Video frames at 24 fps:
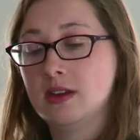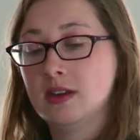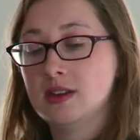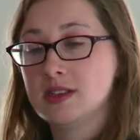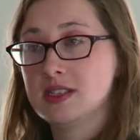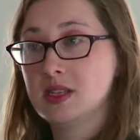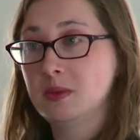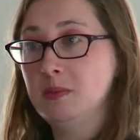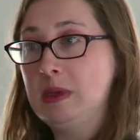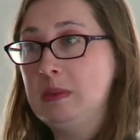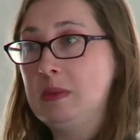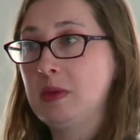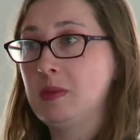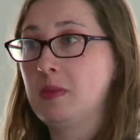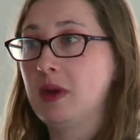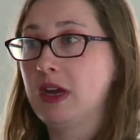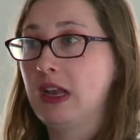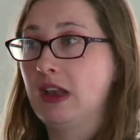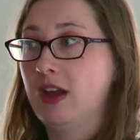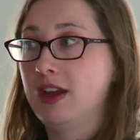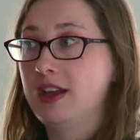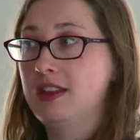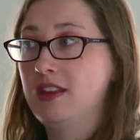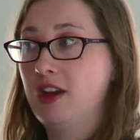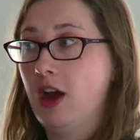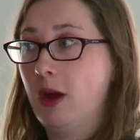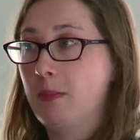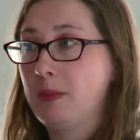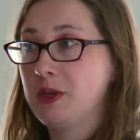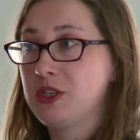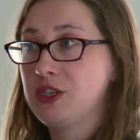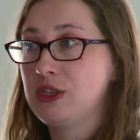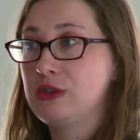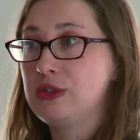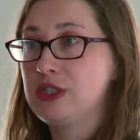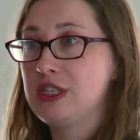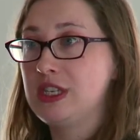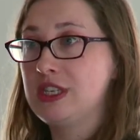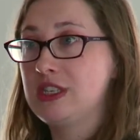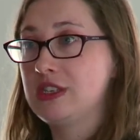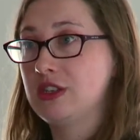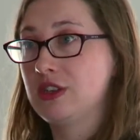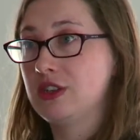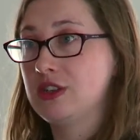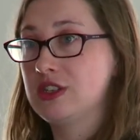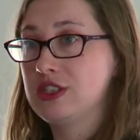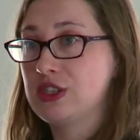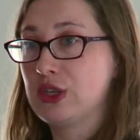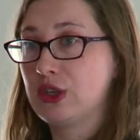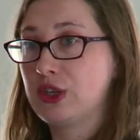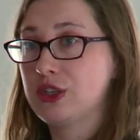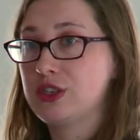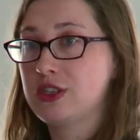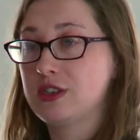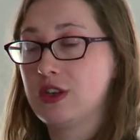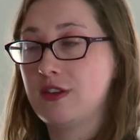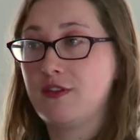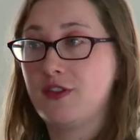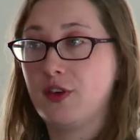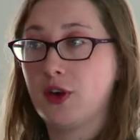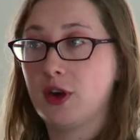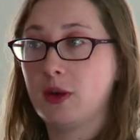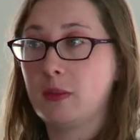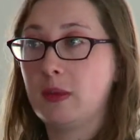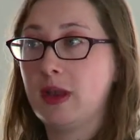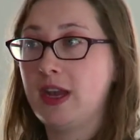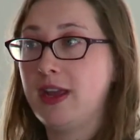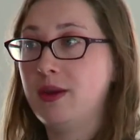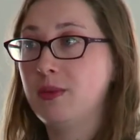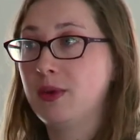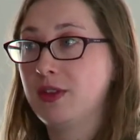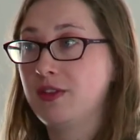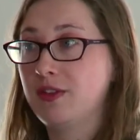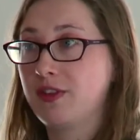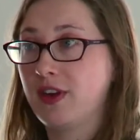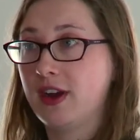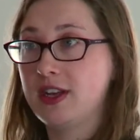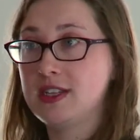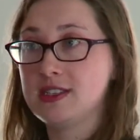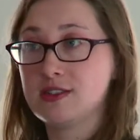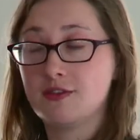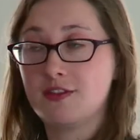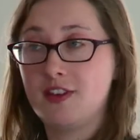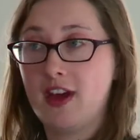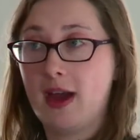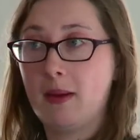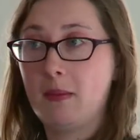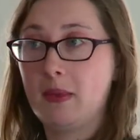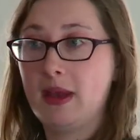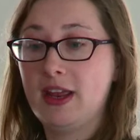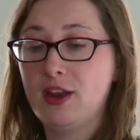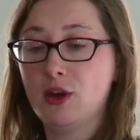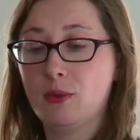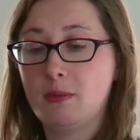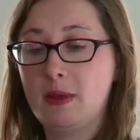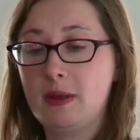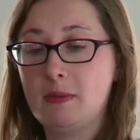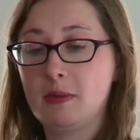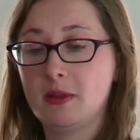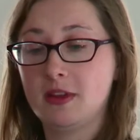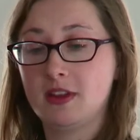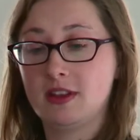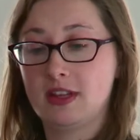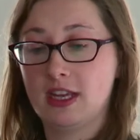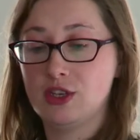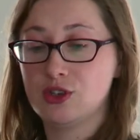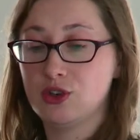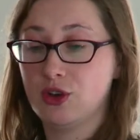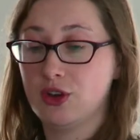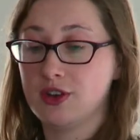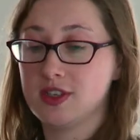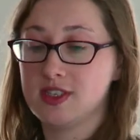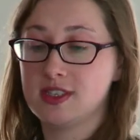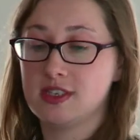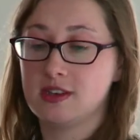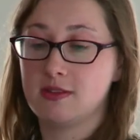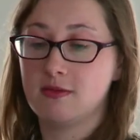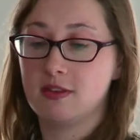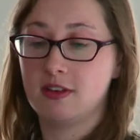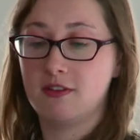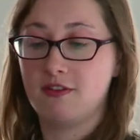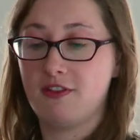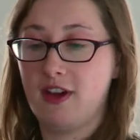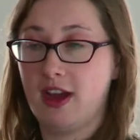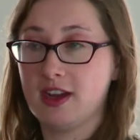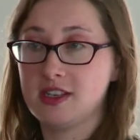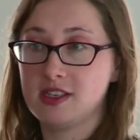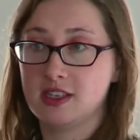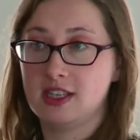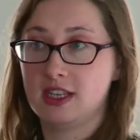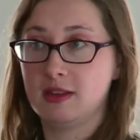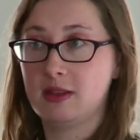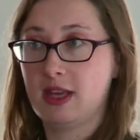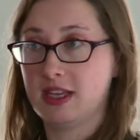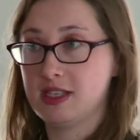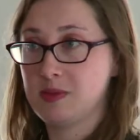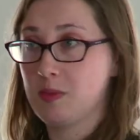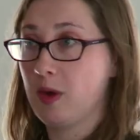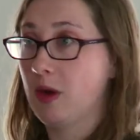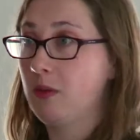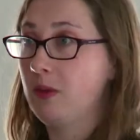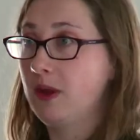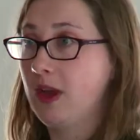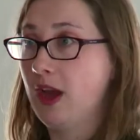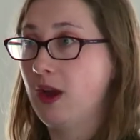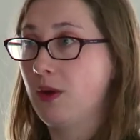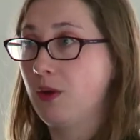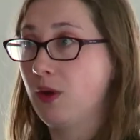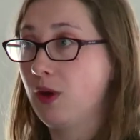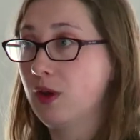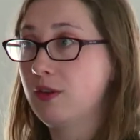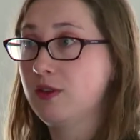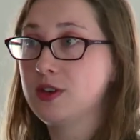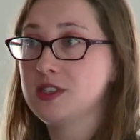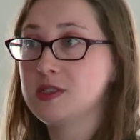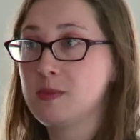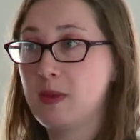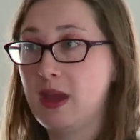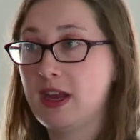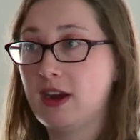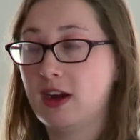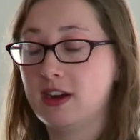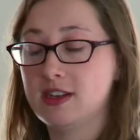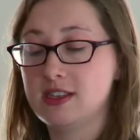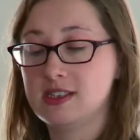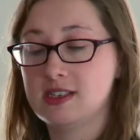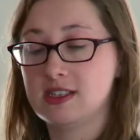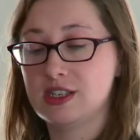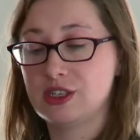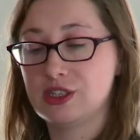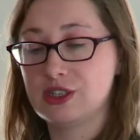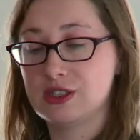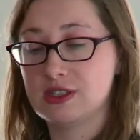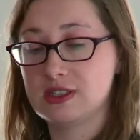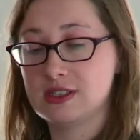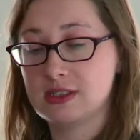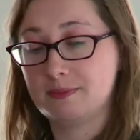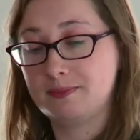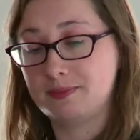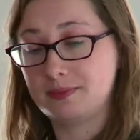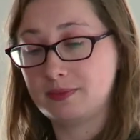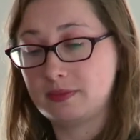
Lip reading: Some people might like the opportunity to consult informally with friends and family or people that they trust, and in fact, I think that's probably how all of us make our decisions.